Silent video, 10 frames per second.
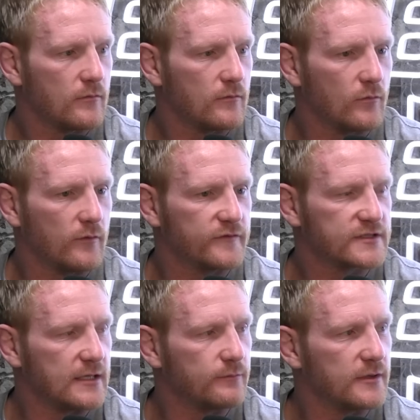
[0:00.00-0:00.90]
we've
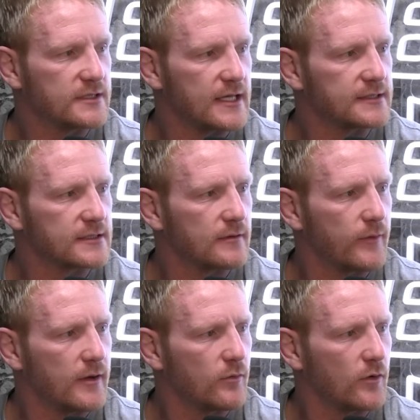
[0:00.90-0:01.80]
seen be sent to the
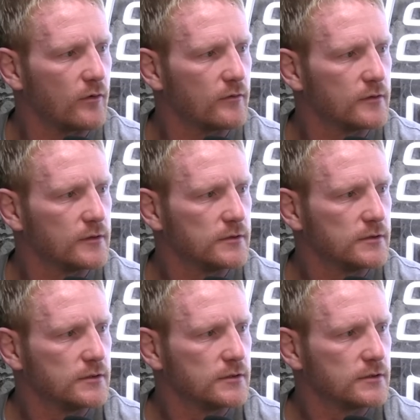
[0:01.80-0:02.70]
bin, but
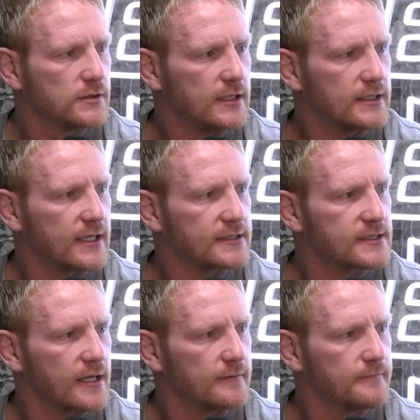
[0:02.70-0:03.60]
didn't get
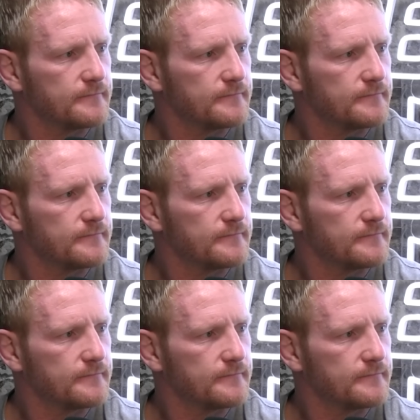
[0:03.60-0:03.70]
sent.